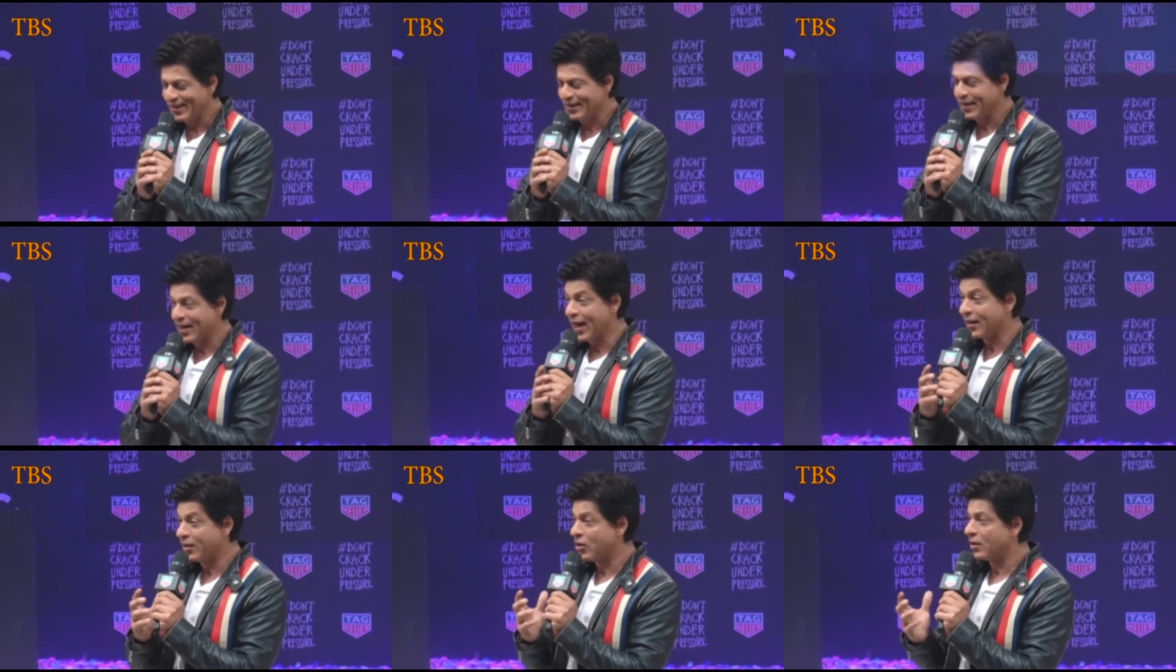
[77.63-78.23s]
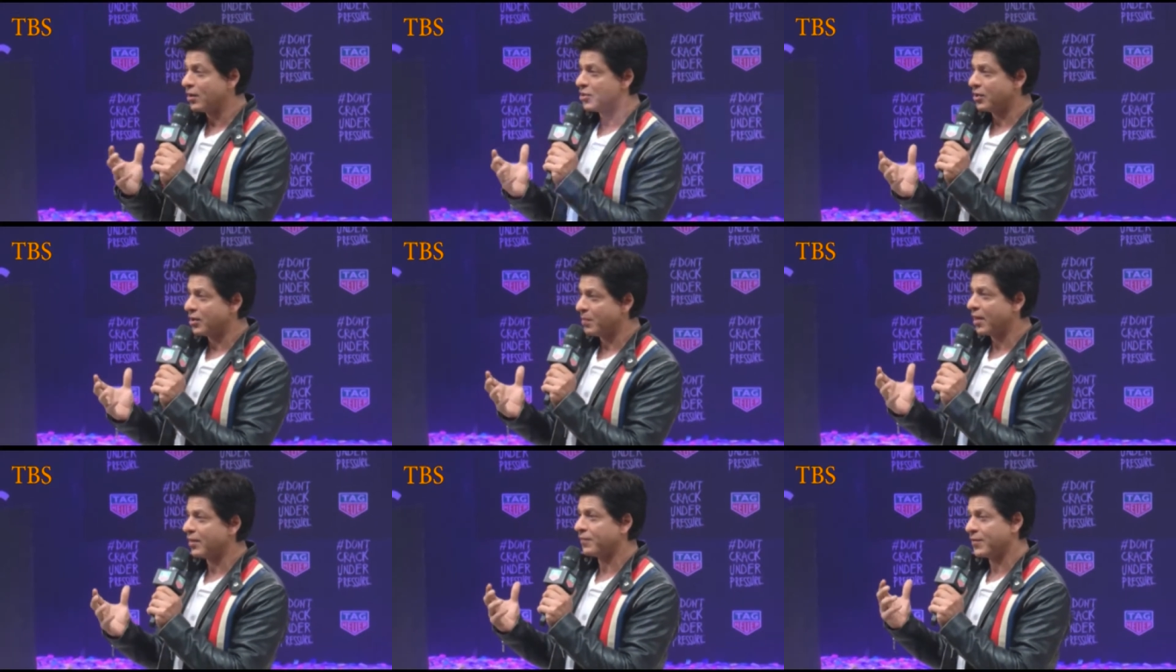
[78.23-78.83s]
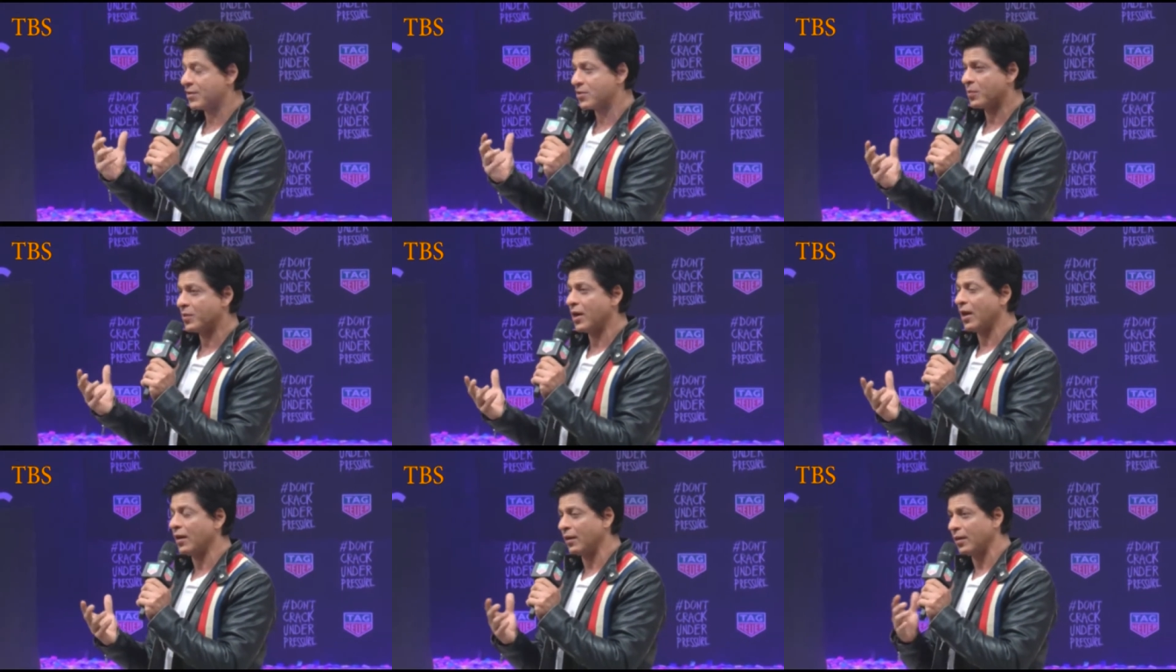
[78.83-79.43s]
The ideology, the manifesto
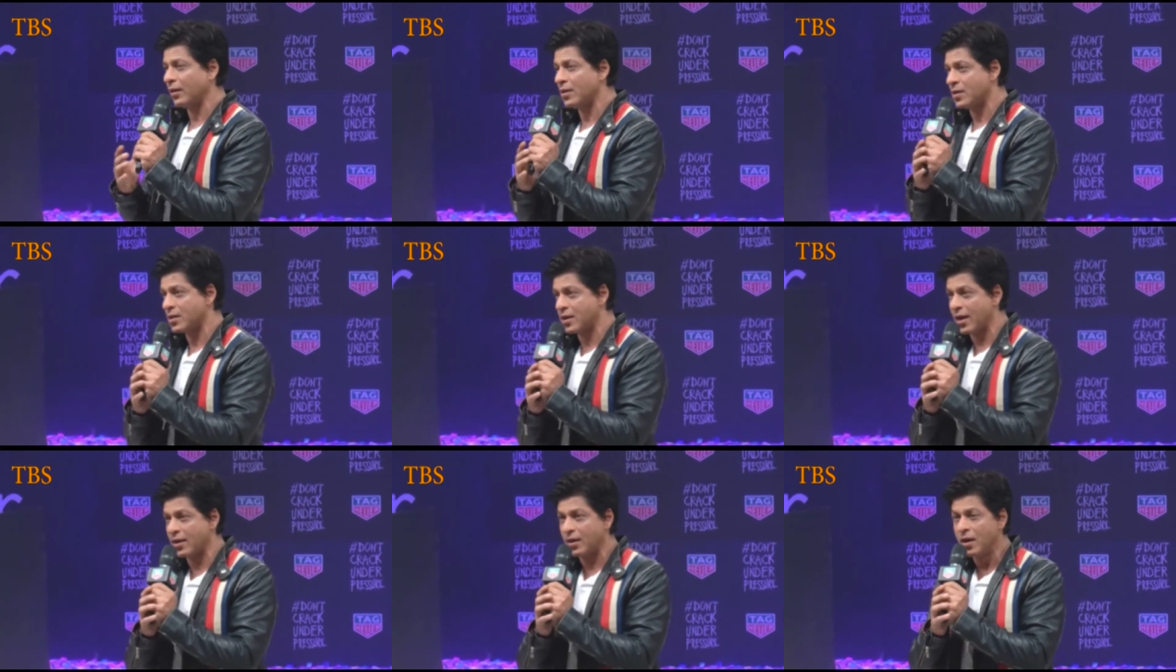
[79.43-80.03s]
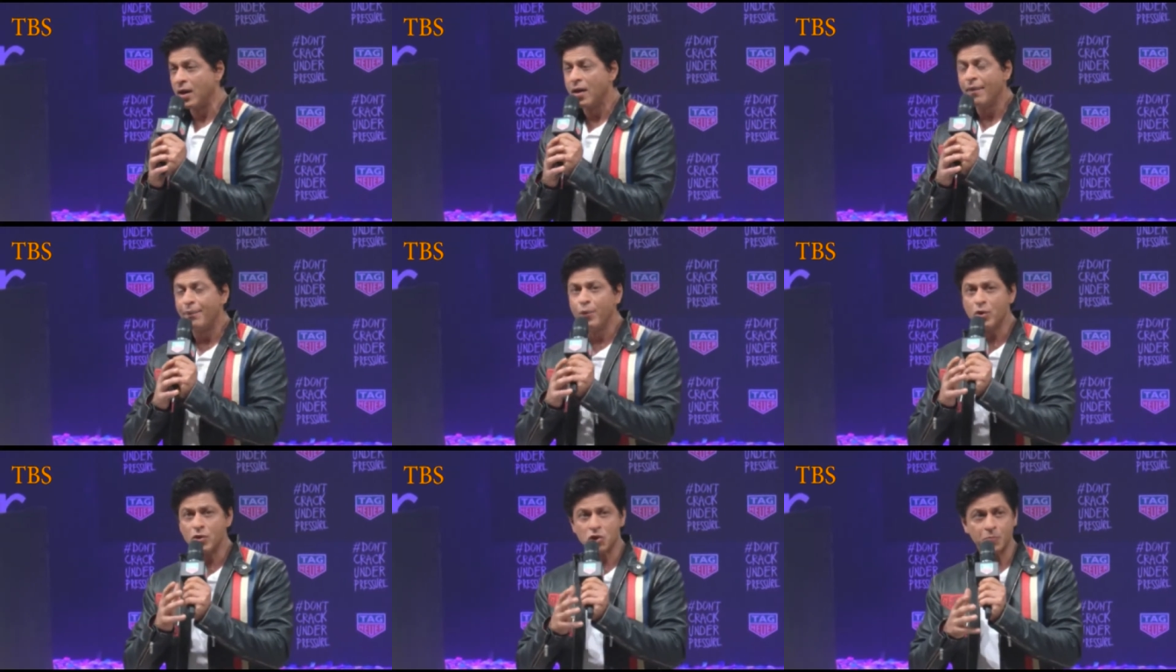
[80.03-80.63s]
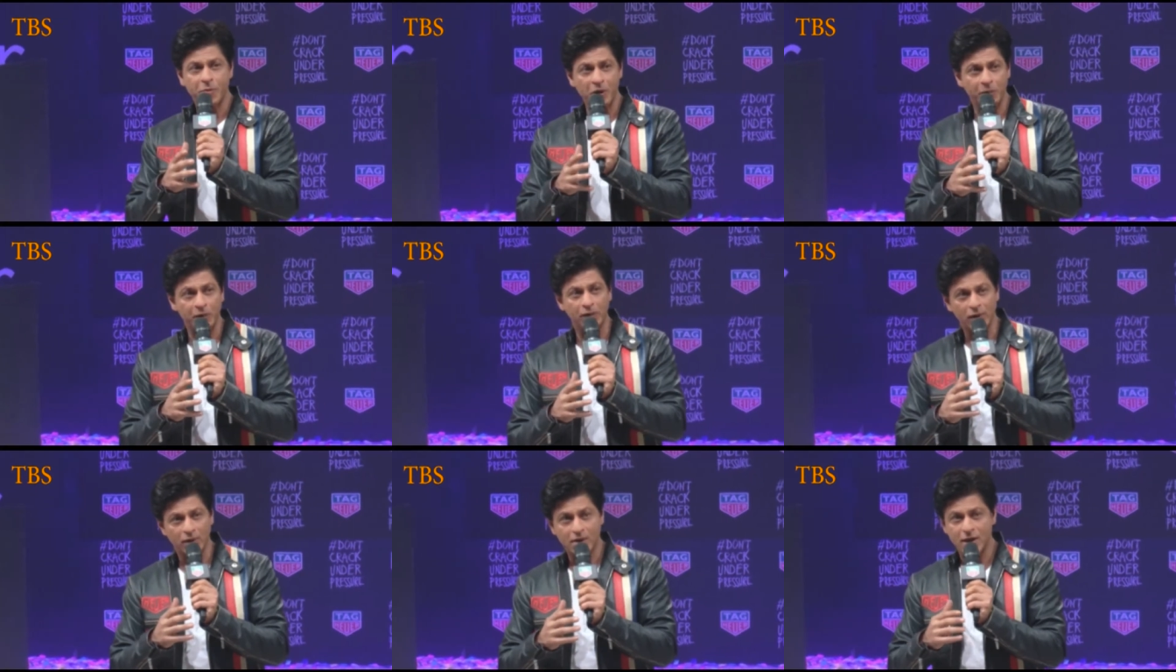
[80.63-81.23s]
behind it is that most
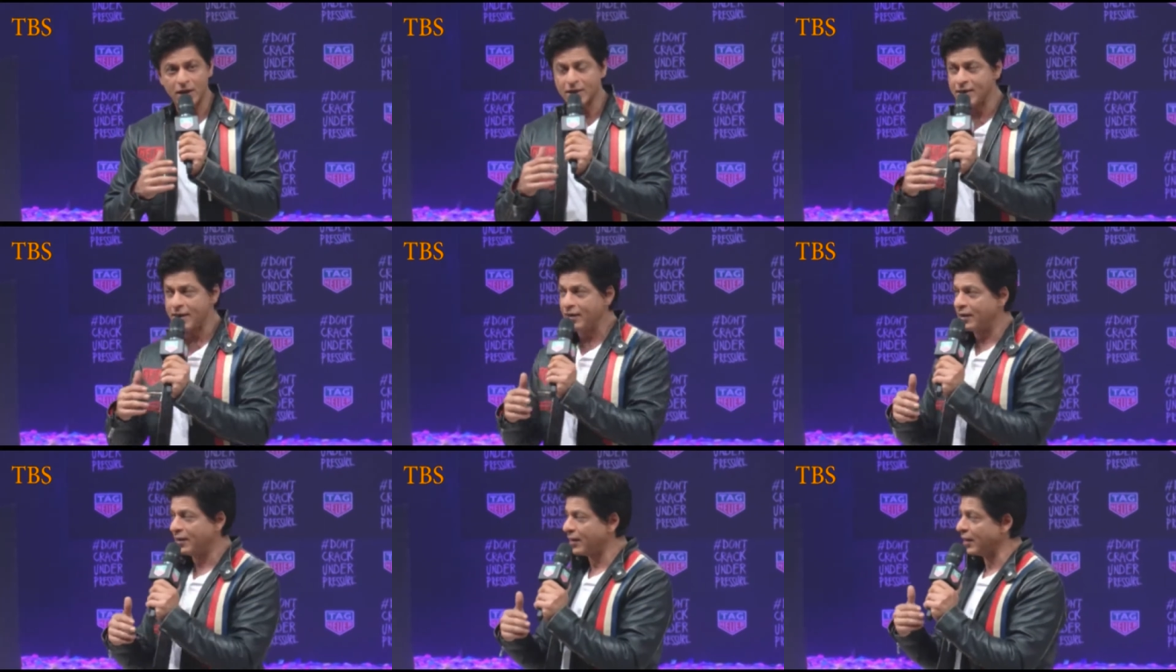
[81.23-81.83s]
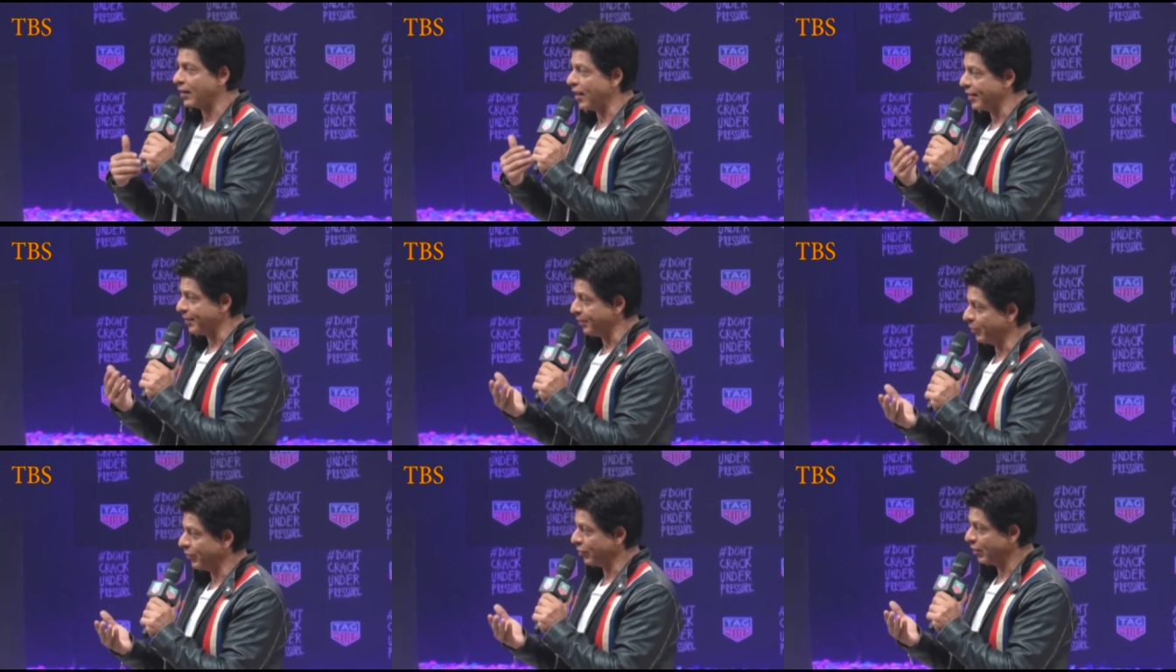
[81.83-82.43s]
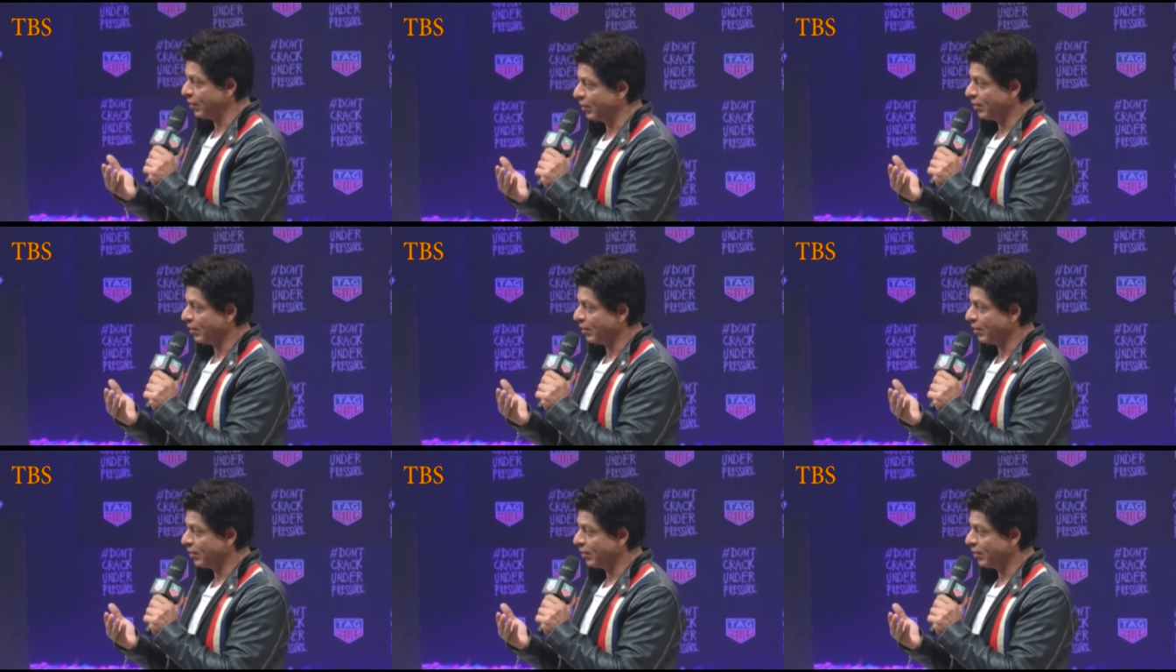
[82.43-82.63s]
people succeed in their times,